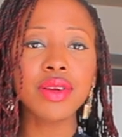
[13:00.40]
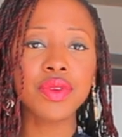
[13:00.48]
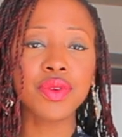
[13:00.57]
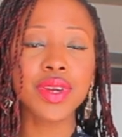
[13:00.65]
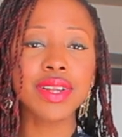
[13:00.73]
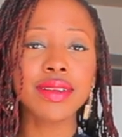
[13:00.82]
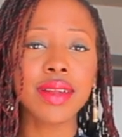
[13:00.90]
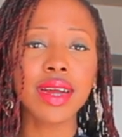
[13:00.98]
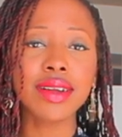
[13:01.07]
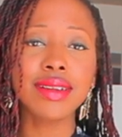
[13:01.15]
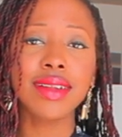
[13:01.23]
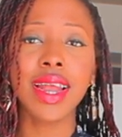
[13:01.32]
of street
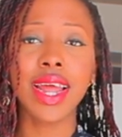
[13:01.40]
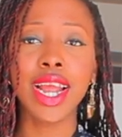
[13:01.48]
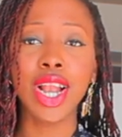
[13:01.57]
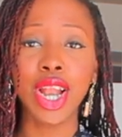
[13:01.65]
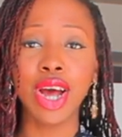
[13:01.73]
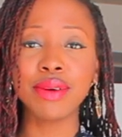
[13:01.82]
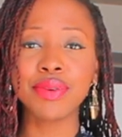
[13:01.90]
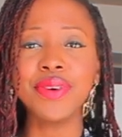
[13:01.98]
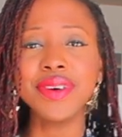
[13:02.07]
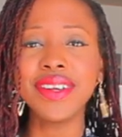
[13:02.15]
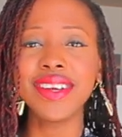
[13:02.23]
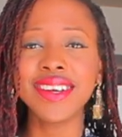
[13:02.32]
style that I love,
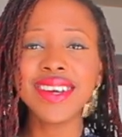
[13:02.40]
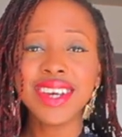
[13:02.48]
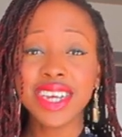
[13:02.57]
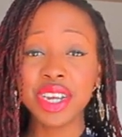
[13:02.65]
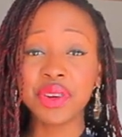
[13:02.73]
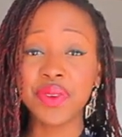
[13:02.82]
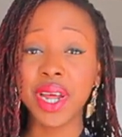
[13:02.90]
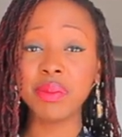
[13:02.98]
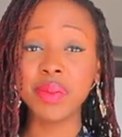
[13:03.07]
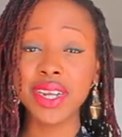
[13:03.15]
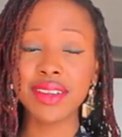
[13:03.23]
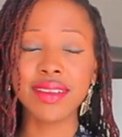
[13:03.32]
if
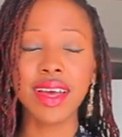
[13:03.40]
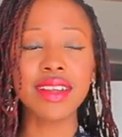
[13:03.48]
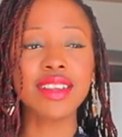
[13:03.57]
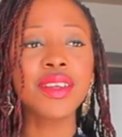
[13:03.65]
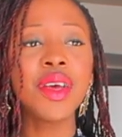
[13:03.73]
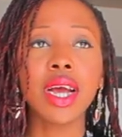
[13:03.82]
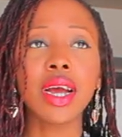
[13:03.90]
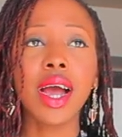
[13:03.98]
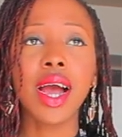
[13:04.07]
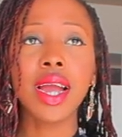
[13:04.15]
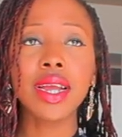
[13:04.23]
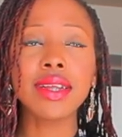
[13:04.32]
that makes sense.
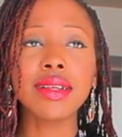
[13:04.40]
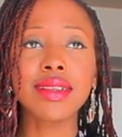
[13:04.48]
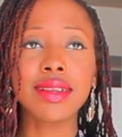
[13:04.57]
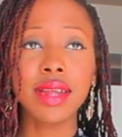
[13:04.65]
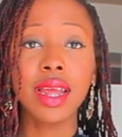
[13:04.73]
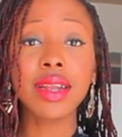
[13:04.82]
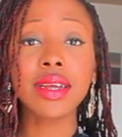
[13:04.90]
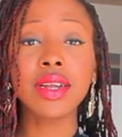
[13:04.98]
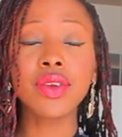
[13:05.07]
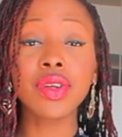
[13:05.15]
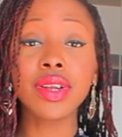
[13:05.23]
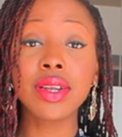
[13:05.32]
I stayed
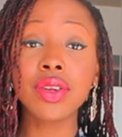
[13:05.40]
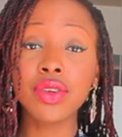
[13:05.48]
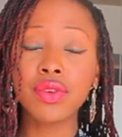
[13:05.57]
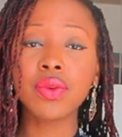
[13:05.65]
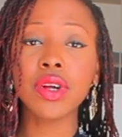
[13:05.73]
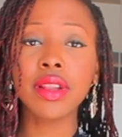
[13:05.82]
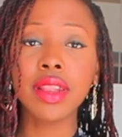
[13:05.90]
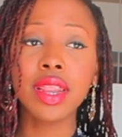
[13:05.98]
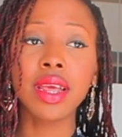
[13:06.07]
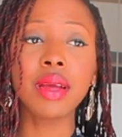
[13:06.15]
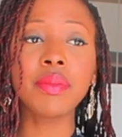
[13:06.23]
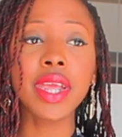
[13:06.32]
in the neutral
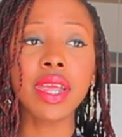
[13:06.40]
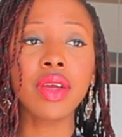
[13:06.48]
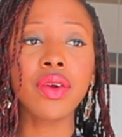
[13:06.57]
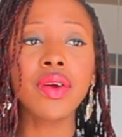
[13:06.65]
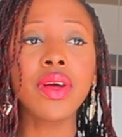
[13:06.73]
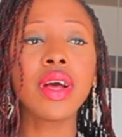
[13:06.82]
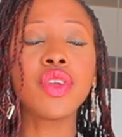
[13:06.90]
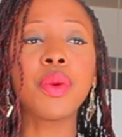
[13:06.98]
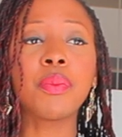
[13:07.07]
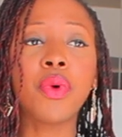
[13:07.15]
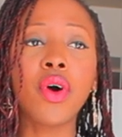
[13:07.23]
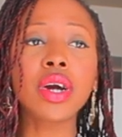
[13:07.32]
theme here.
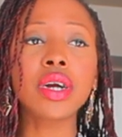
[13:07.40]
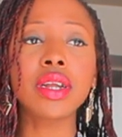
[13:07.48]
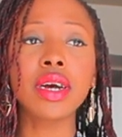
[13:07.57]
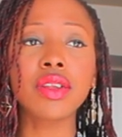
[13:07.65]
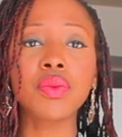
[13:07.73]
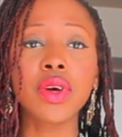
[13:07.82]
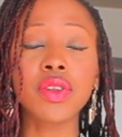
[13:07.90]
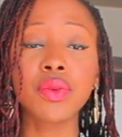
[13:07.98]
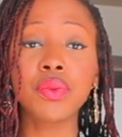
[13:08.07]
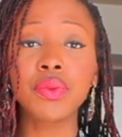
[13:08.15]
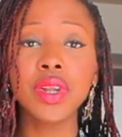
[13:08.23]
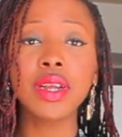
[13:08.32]
The polka dots was a
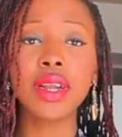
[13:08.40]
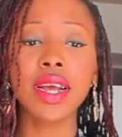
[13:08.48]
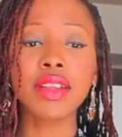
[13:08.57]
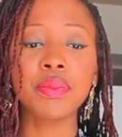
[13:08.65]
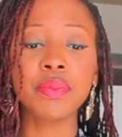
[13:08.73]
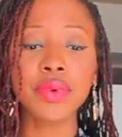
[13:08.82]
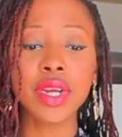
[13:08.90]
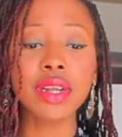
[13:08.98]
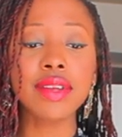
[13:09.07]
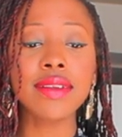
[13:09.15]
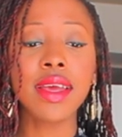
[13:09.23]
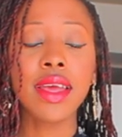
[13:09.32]
really nice
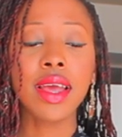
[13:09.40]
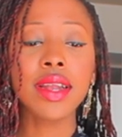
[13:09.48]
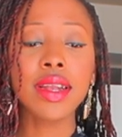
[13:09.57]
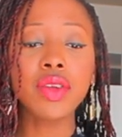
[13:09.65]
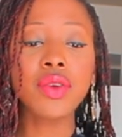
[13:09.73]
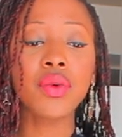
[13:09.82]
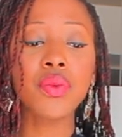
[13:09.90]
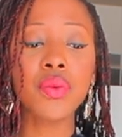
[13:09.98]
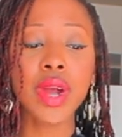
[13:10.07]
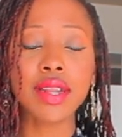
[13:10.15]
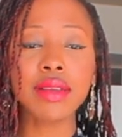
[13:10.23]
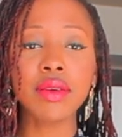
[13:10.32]
print, and then the
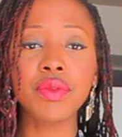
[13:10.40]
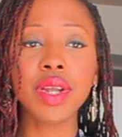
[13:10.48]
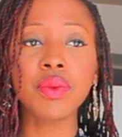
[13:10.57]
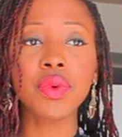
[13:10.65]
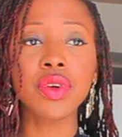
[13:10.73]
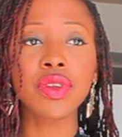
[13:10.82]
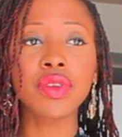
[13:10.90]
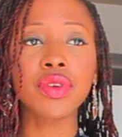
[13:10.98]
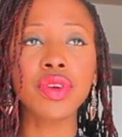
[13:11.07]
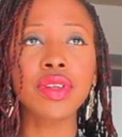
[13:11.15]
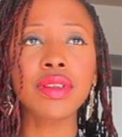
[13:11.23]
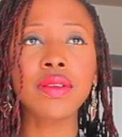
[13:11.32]
rest of it was
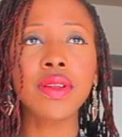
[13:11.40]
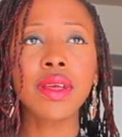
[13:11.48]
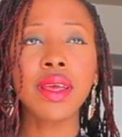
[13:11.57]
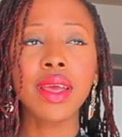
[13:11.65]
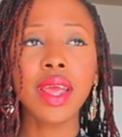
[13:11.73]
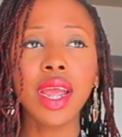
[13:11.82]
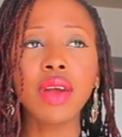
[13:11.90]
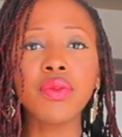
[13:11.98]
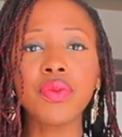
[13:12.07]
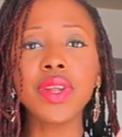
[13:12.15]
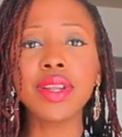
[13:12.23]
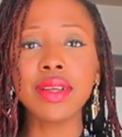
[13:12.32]
just
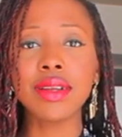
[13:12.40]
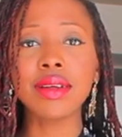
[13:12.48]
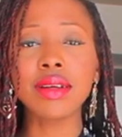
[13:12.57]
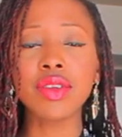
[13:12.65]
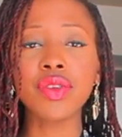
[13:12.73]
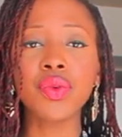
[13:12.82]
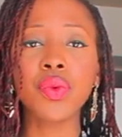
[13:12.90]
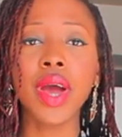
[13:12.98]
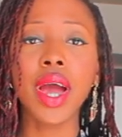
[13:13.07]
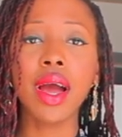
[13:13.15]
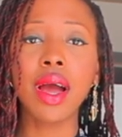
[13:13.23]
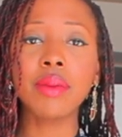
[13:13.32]
every details to
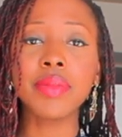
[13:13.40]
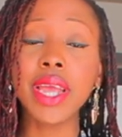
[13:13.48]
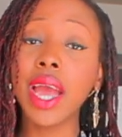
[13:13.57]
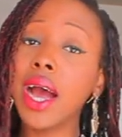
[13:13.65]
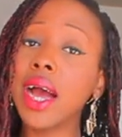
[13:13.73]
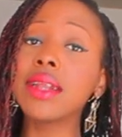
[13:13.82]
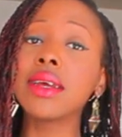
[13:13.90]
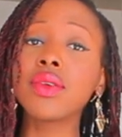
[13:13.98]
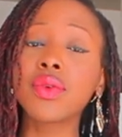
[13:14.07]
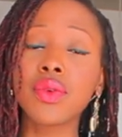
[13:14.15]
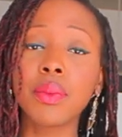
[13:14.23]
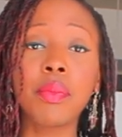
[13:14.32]
be added
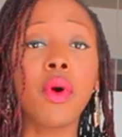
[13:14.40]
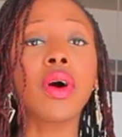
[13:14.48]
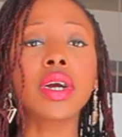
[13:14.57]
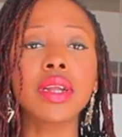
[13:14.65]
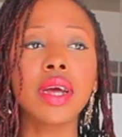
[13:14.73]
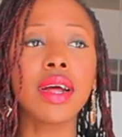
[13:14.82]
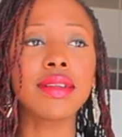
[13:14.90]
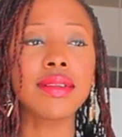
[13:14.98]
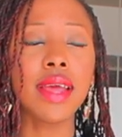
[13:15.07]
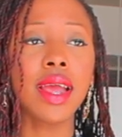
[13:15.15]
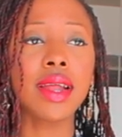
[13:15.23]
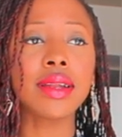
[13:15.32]
to the polka dots.
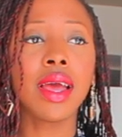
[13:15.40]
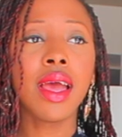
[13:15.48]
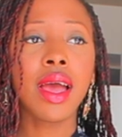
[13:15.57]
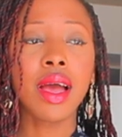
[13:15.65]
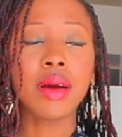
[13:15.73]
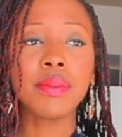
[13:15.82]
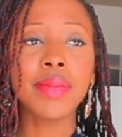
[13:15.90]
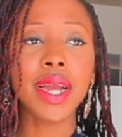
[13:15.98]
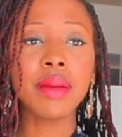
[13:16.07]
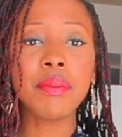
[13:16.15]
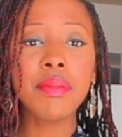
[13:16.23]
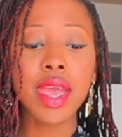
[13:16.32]
And
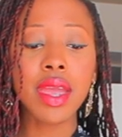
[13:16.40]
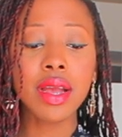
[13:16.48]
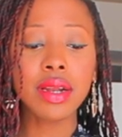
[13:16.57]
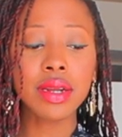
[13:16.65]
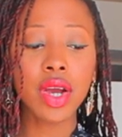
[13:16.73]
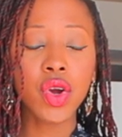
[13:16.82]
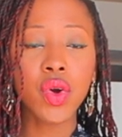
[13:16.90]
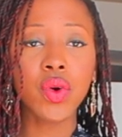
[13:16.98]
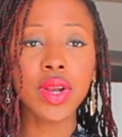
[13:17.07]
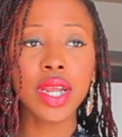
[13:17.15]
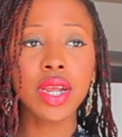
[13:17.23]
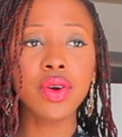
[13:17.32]
my main
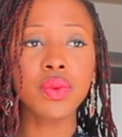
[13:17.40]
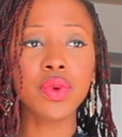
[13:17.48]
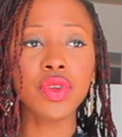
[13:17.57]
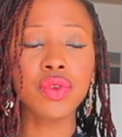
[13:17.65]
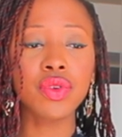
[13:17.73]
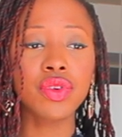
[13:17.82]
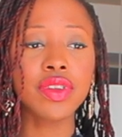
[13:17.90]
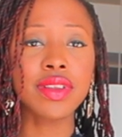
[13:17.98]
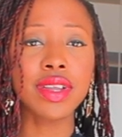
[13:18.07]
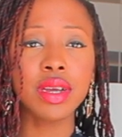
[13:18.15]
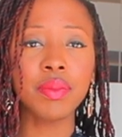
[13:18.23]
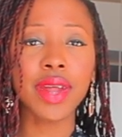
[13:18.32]
goal here was to
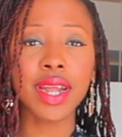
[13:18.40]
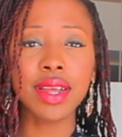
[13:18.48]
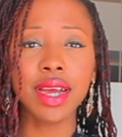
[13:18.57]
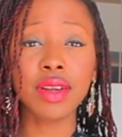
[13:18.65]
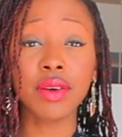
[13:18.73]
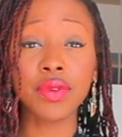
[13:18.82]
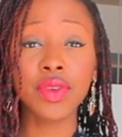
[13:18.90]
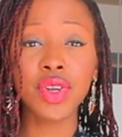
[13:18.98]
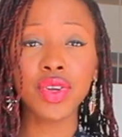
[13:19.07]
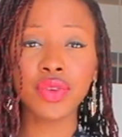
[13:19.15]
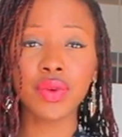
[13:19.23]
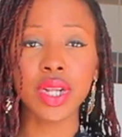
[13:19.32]
just keep that kind of
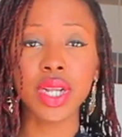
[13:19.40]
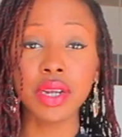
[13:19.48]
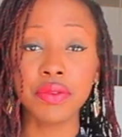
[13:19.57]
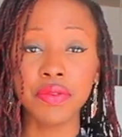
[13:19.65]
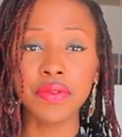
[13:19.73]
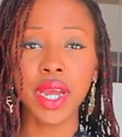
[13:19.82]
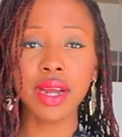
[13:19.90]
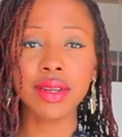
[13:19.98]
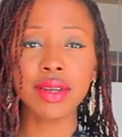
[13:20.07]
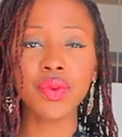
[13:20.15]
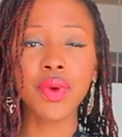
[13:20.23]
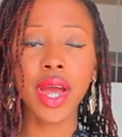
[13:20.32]
neutral
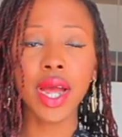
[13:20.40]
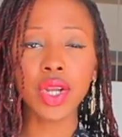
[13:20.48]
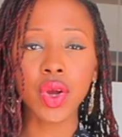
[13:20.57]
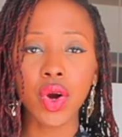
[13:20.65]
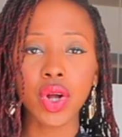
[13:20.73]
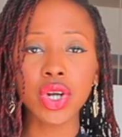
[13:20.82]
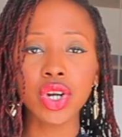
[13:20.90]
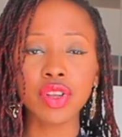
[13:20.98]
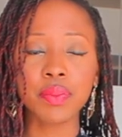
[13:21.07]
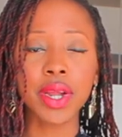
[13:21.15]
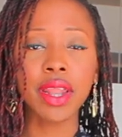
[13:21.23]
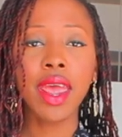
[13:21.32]
effect, to add colors
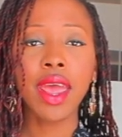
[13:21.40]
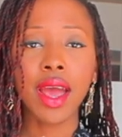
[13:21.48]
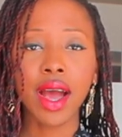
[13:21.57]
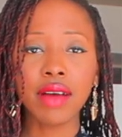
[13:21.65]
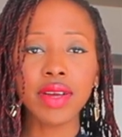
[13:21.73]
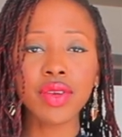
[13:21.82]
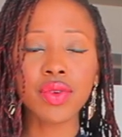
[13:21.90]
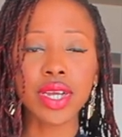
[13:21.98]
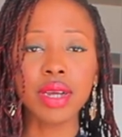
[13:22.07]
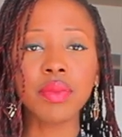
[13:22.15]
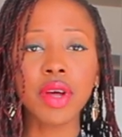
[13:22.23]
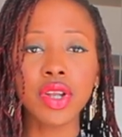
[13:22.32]
but having to
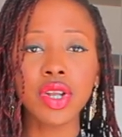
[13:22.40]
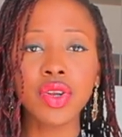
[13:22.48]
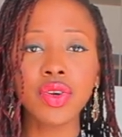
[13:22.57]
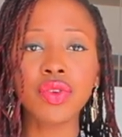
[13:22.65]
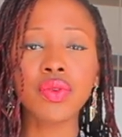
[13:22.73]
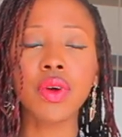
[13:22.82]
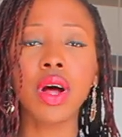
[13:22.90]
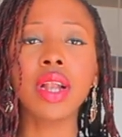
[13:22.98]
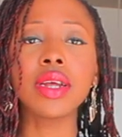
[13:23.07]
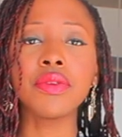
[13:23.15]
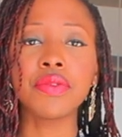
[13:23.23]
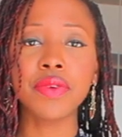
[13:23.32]
keep a neutral
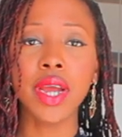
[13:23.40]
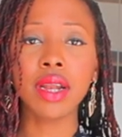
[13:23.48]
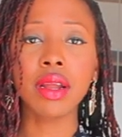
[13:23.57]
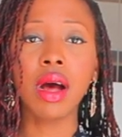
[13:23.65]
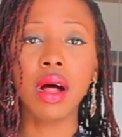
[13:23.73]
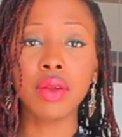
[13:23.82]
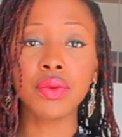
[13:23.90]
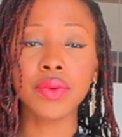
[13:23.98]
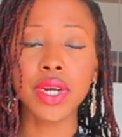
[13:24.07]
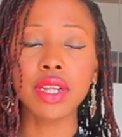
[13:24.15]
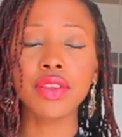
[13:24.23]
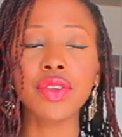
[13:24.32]
effect all the
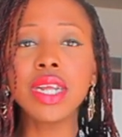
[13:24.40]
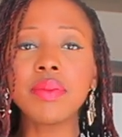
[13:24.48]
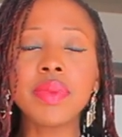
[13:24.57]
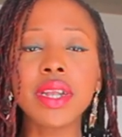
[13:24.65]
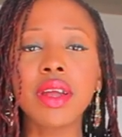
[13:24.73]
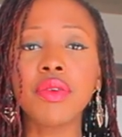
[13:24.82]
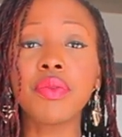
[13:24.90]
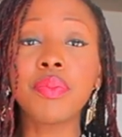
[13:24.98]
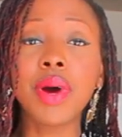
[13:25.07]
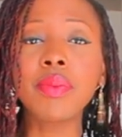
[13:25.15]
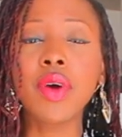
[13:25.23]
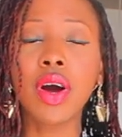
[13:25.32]
way. A little bit of
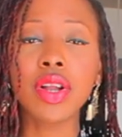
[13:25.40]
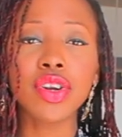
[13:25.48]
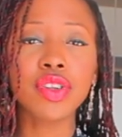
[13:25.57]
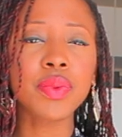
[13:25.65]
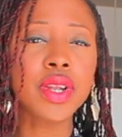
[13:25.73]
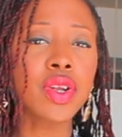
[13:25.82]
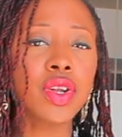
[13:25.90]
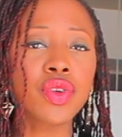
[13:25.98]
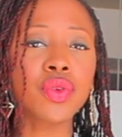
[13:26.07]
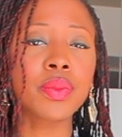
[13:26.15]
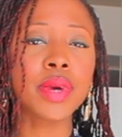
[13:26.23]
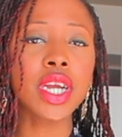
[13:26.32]
pop colors but
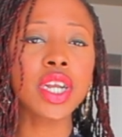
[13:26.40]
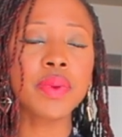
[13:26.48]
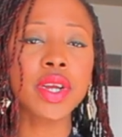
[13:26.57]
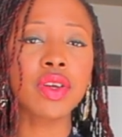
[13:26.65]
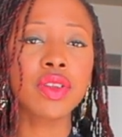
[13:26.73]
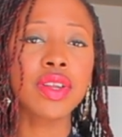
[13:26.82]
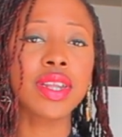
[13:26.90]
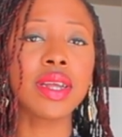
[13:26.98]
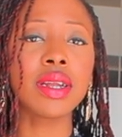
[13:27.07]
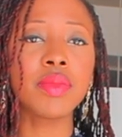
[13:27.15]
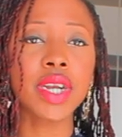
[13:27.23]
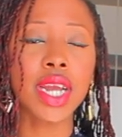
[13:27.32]
not too much, because the
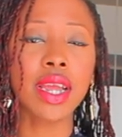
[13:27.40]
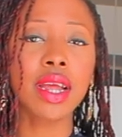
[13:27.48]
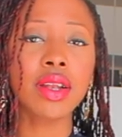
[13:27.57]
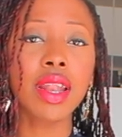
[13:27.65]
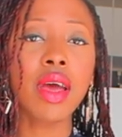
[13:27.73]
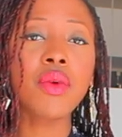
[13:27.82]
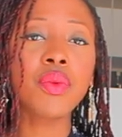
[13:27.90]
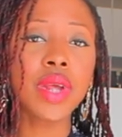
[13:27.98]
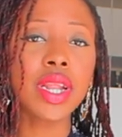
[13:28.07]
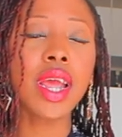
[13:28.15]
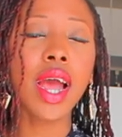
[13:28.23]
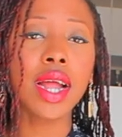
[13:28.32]
denim jacket
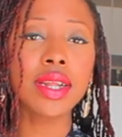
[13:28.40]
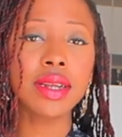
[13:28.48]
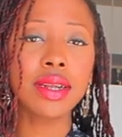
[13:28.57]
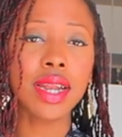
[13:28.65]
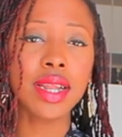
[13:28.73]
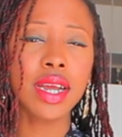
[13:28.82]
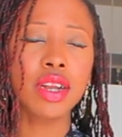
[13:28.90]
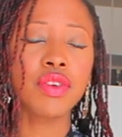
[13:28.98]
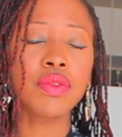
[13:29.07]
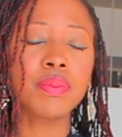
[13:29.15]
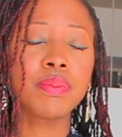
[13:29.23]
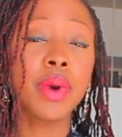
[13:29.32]
really added that kind
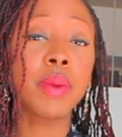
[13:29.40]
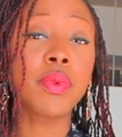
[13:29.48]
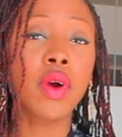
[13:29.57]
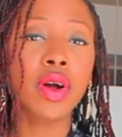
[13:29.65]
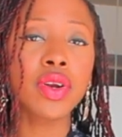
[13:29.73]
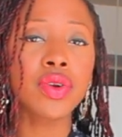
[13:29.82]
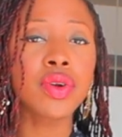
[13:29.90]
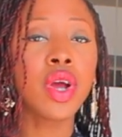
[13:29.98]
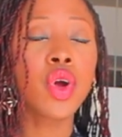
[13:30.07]
of pop color